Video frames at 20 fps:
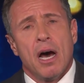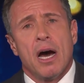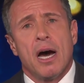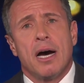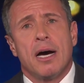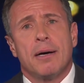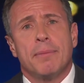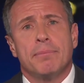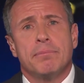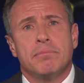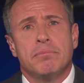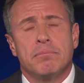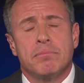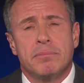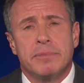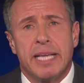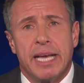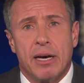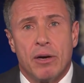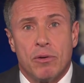
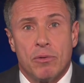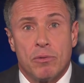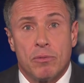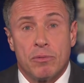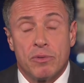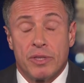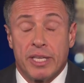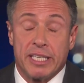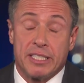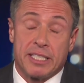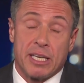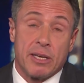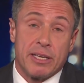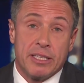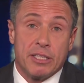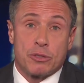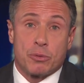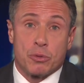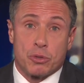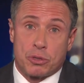Now, they say,
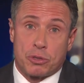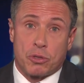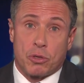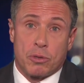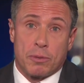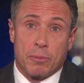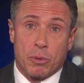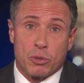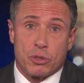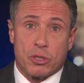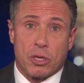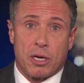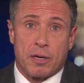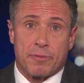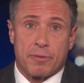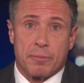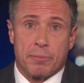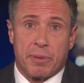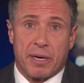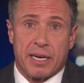and this was most
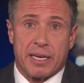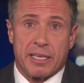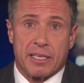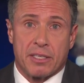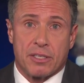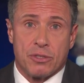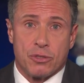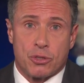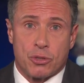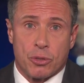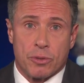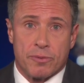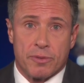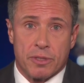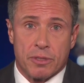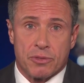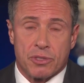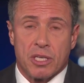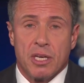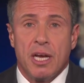often by
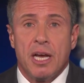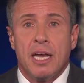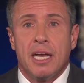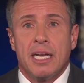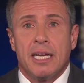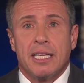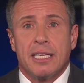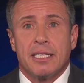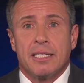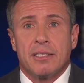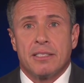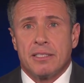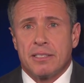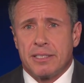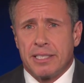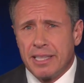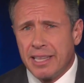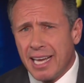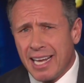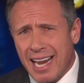conservatives.
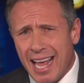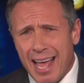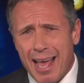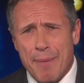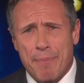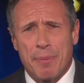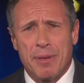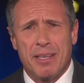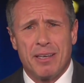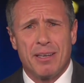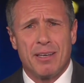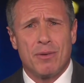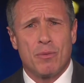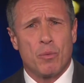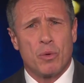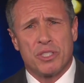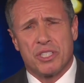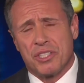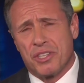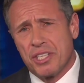Did that
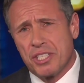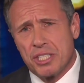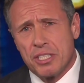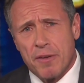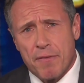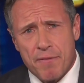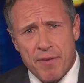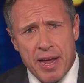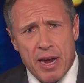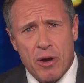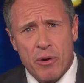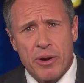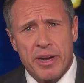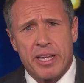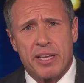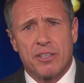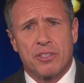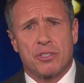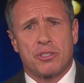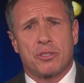happen? Was it this
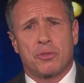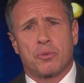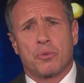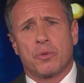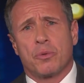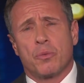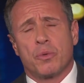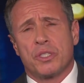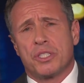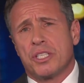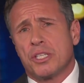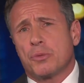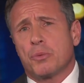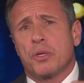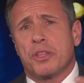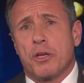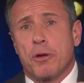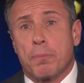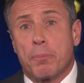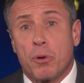nefarious? Was this
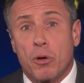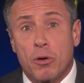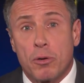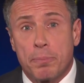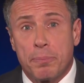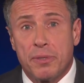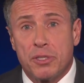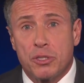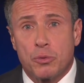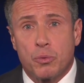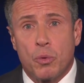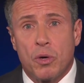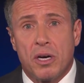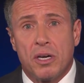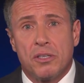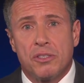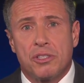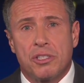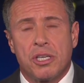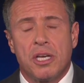what their purpose
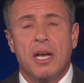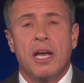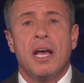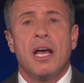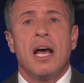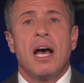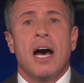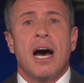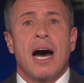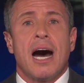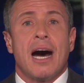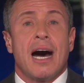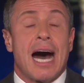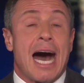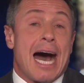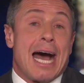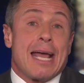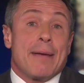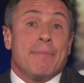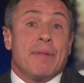was?
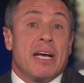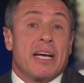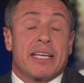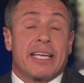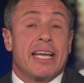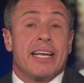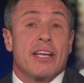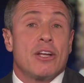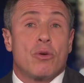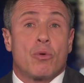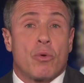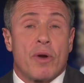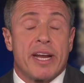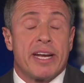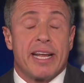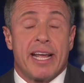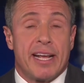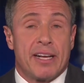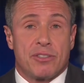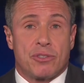I'm not getting
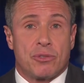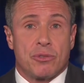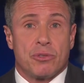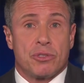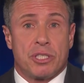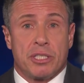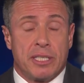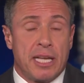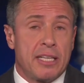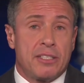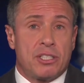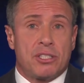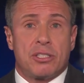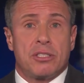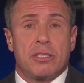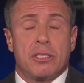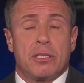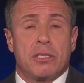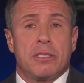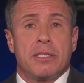great answers, and
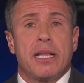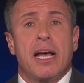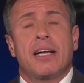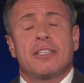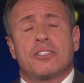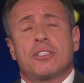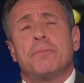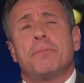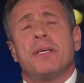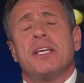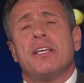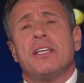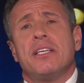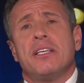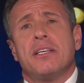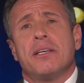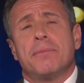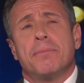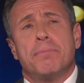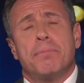that's not to
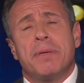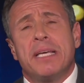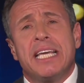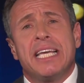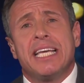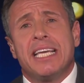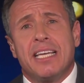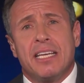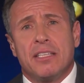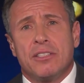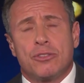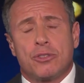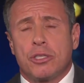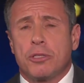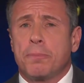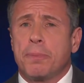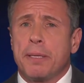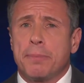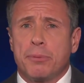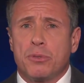be mean to
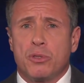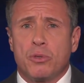the people